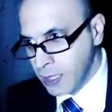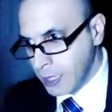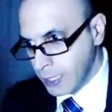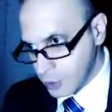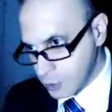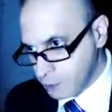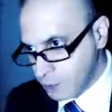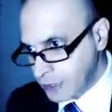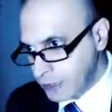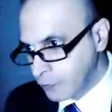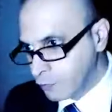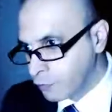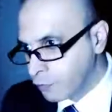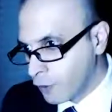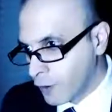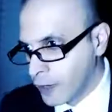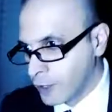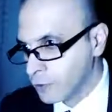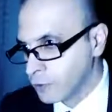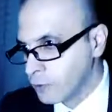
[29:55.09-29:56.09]
as being
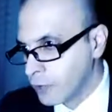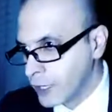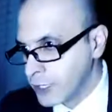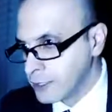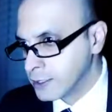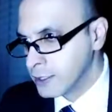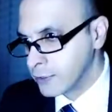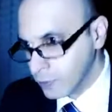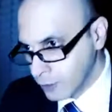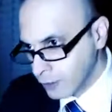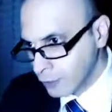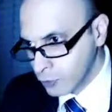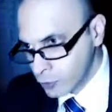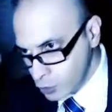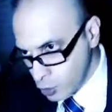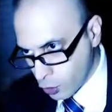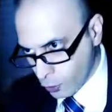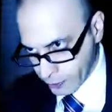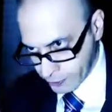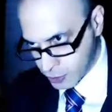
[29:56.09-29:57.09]
far right. They're
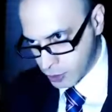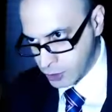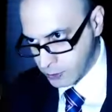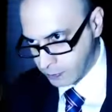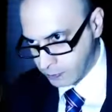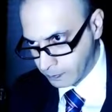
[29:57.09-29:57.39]
not.